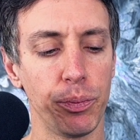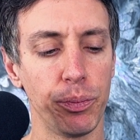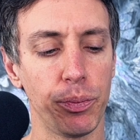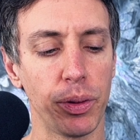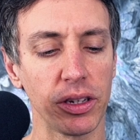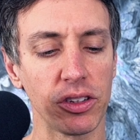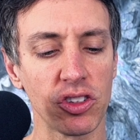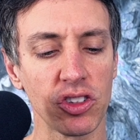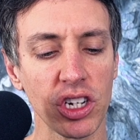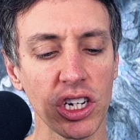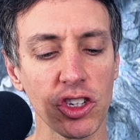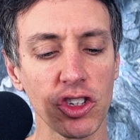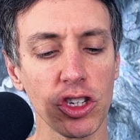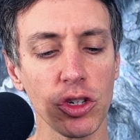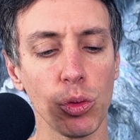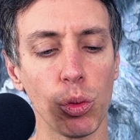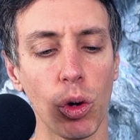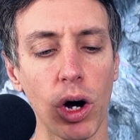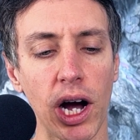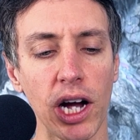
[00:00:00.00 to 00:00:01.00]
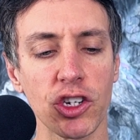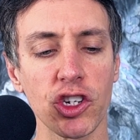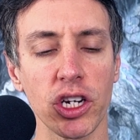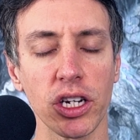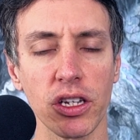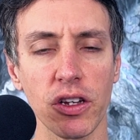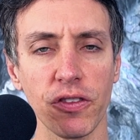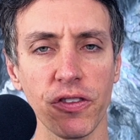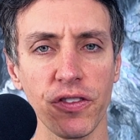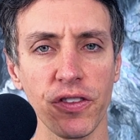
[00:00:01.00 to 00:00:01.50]
but since you watch it and
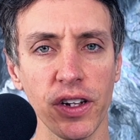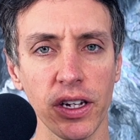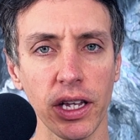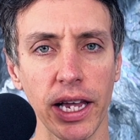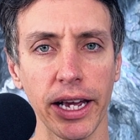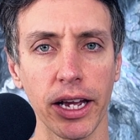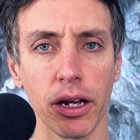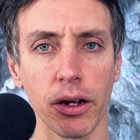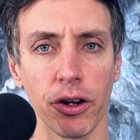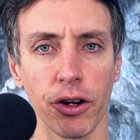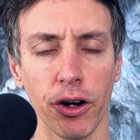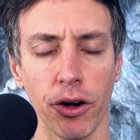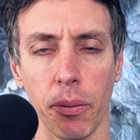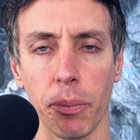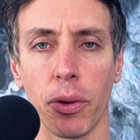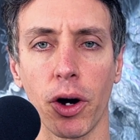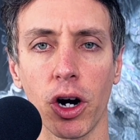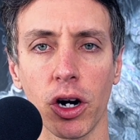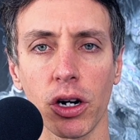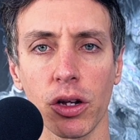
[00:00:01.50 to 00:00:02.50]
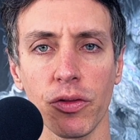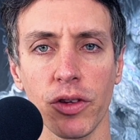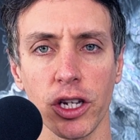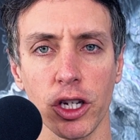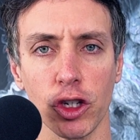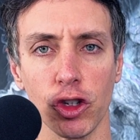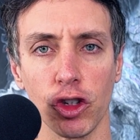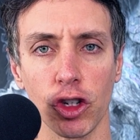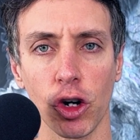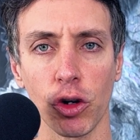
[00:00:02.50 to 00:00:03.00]
you feel like you're a part of it,
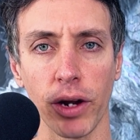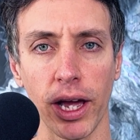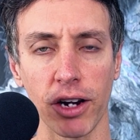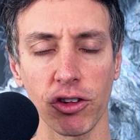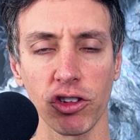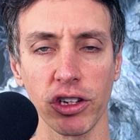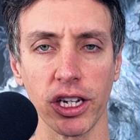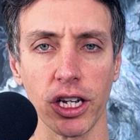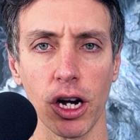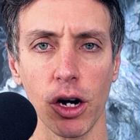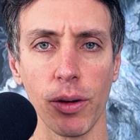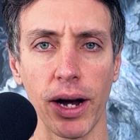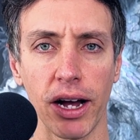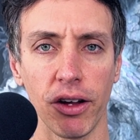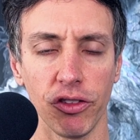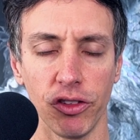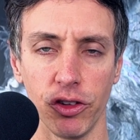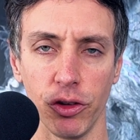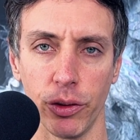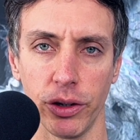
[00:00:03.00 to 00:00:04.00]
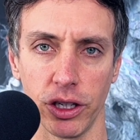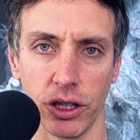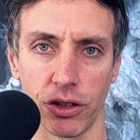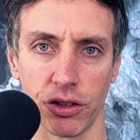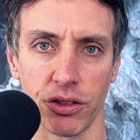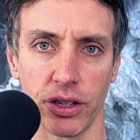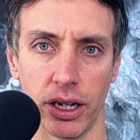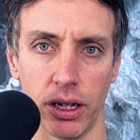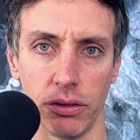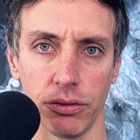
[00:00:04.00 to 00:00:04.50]
you don't actually go out and do it
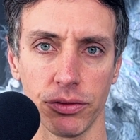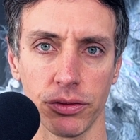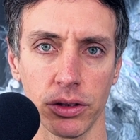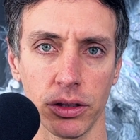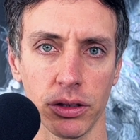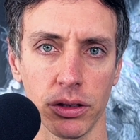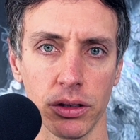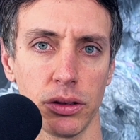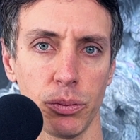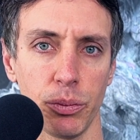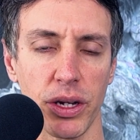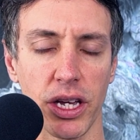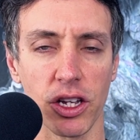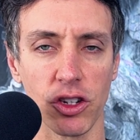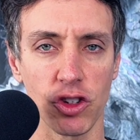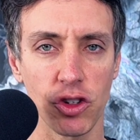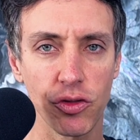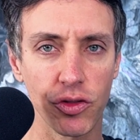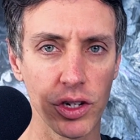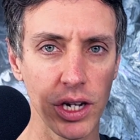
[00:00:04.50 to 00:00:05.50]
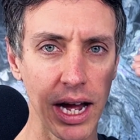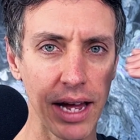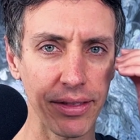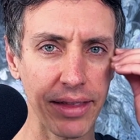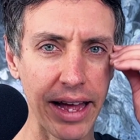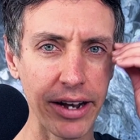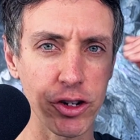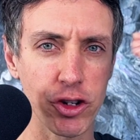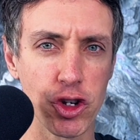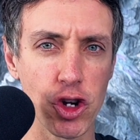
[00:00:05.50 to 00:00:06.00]
yourself. Because you've got
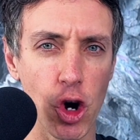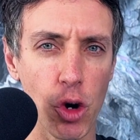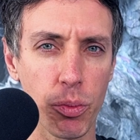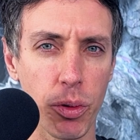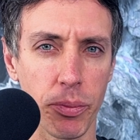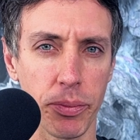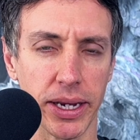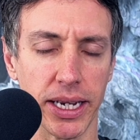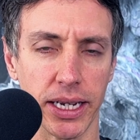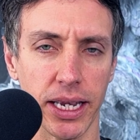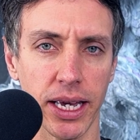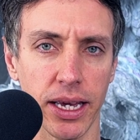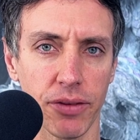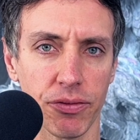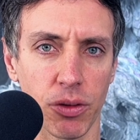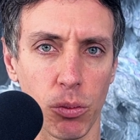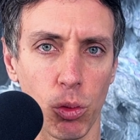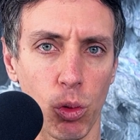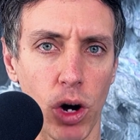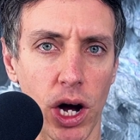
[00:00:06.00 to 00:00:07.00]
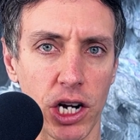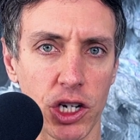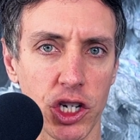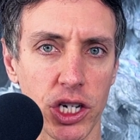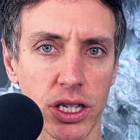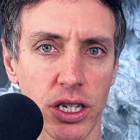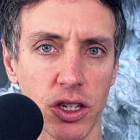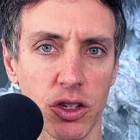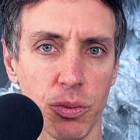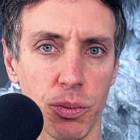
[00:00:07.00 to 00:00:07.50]
that dopamine hit from watching
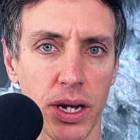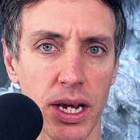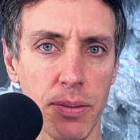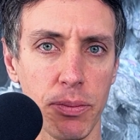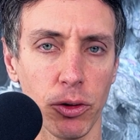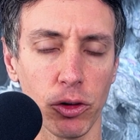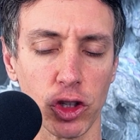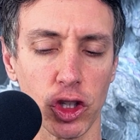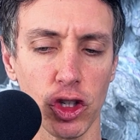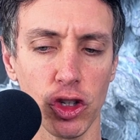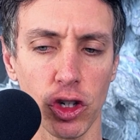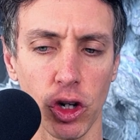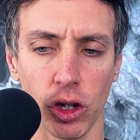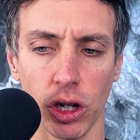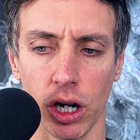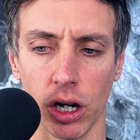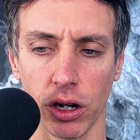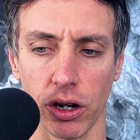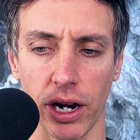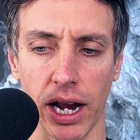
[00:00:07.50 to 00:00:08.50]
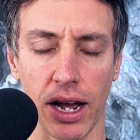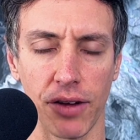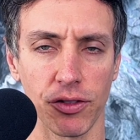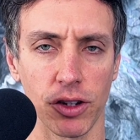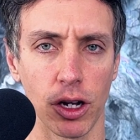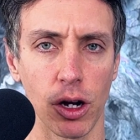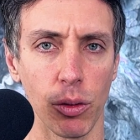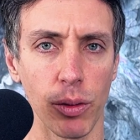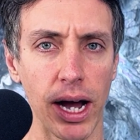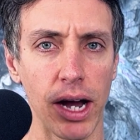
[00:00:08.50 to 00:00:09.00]
these people, you no longer have to
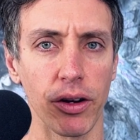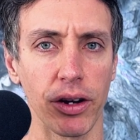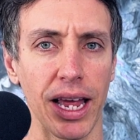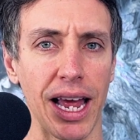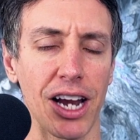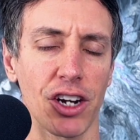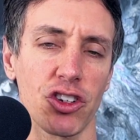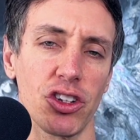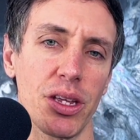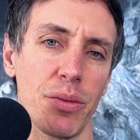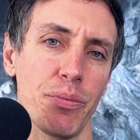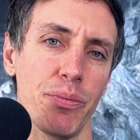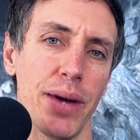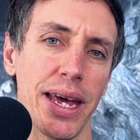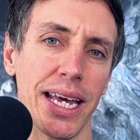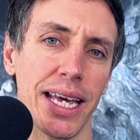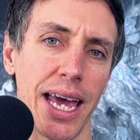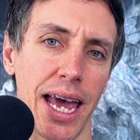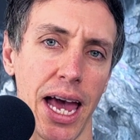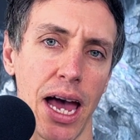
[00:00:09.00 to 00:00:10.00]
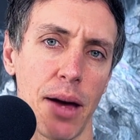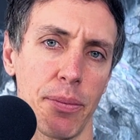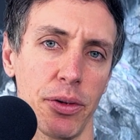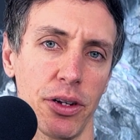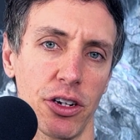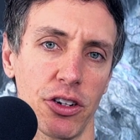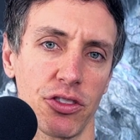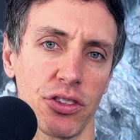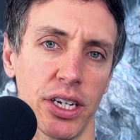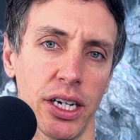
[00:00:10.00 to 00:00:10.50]
go out and actually make it happen
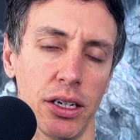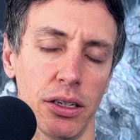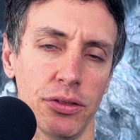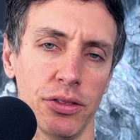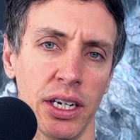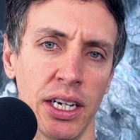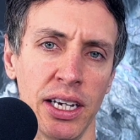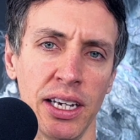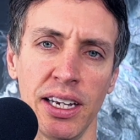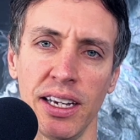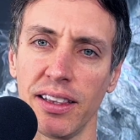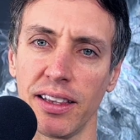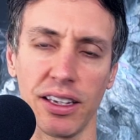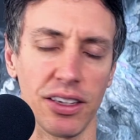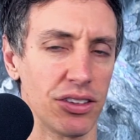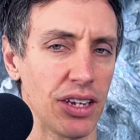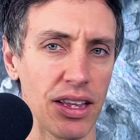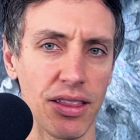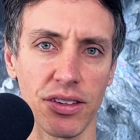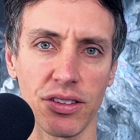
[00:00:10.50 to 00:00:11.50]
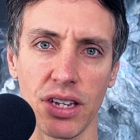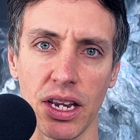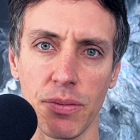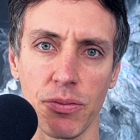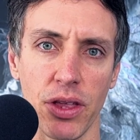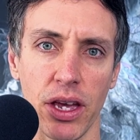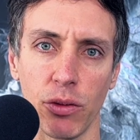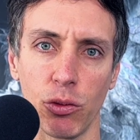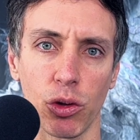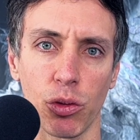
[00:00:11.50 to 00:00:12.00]
yourself. They say the same
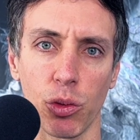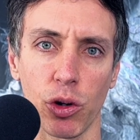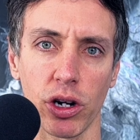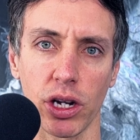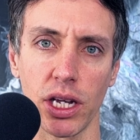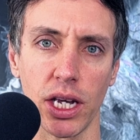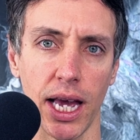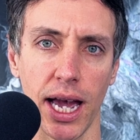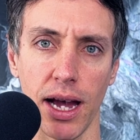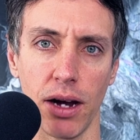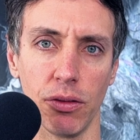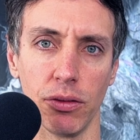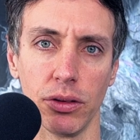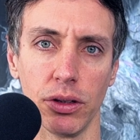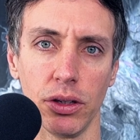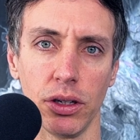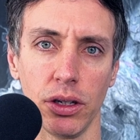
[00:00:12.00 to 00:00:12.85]
thing with working out.